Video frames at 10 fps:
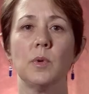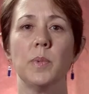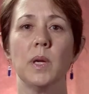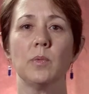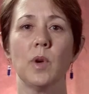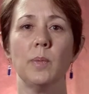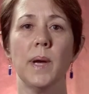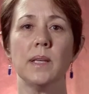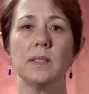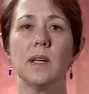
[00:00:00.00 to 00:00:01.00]
will be a
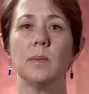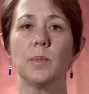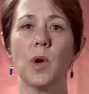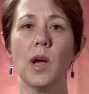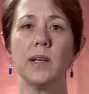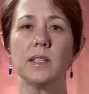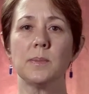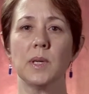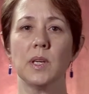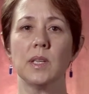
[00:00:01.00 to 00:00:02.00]
robust and broad
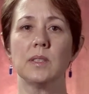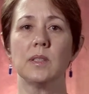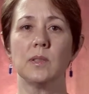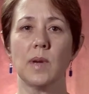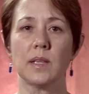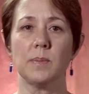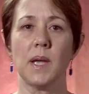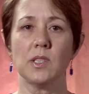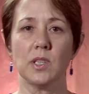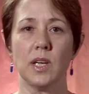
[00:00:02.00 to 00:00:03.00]
experience in direct
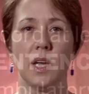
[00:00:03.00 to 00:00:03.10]
patient